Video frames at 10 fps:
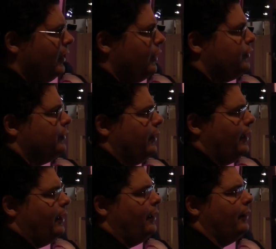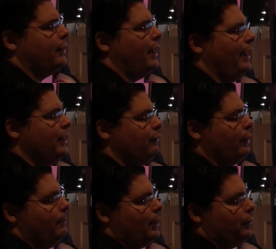it's uh, kind of
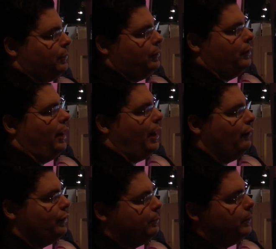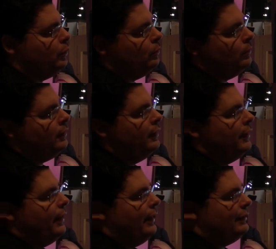a mix between Harvest Moon
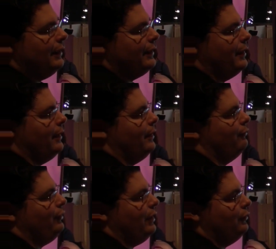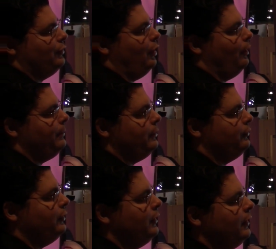and like a fantasy
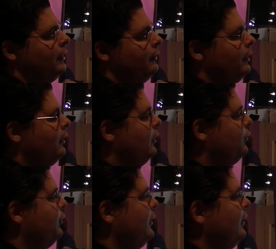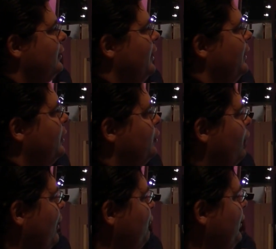RPG. So you can like
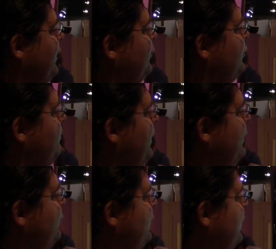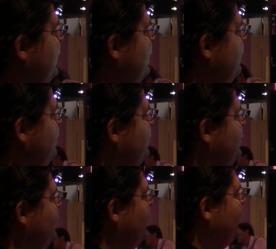craft things and make
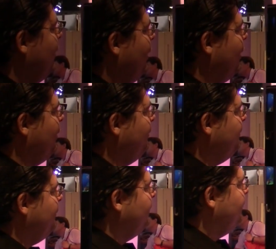things. Um,